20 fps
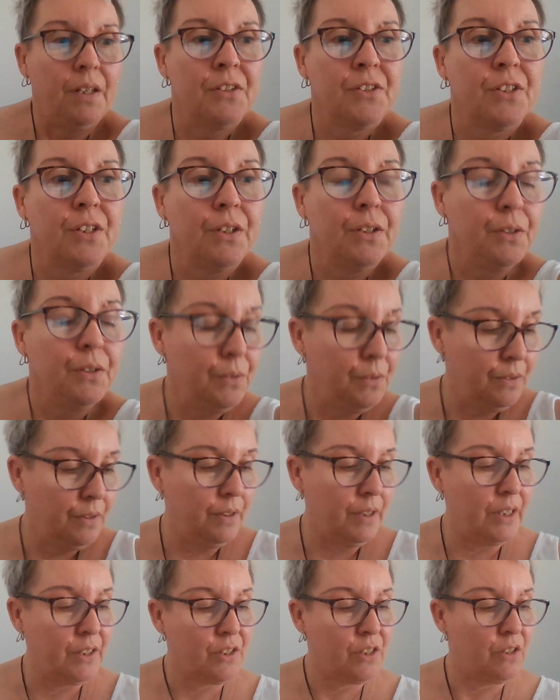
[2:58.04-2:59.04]
So
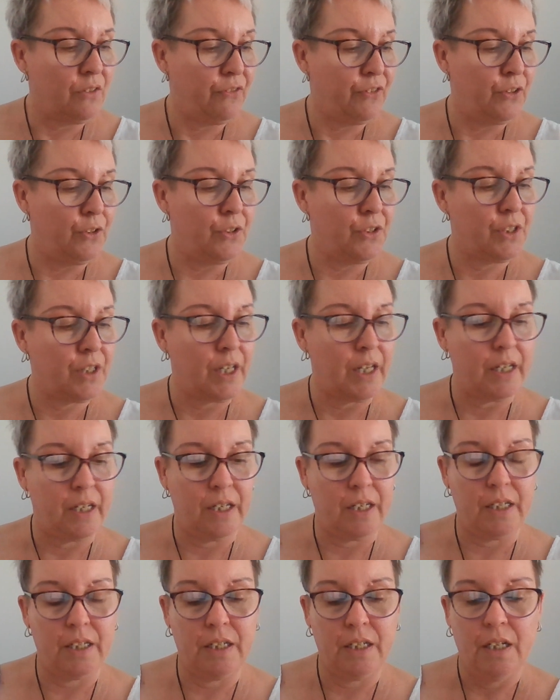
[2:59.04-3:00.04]
that's the first
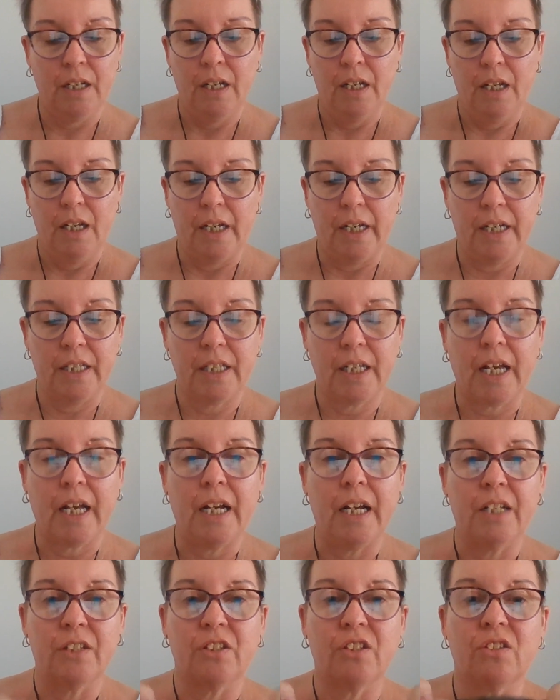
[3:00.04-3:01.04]
card. The
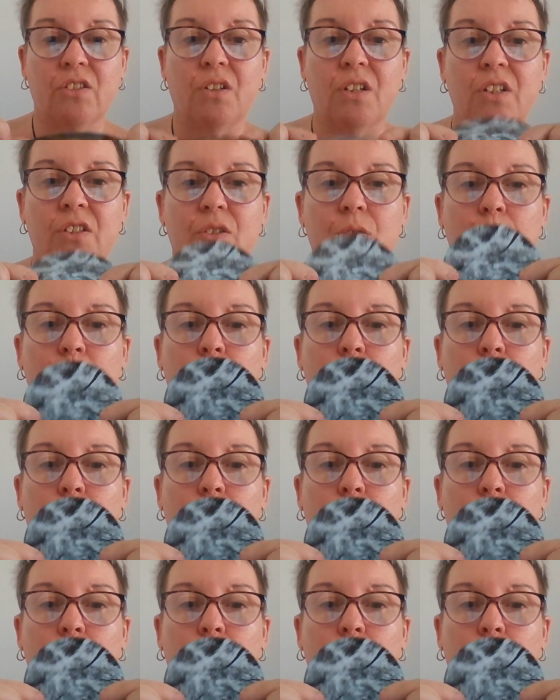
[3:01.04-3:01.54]
card stock is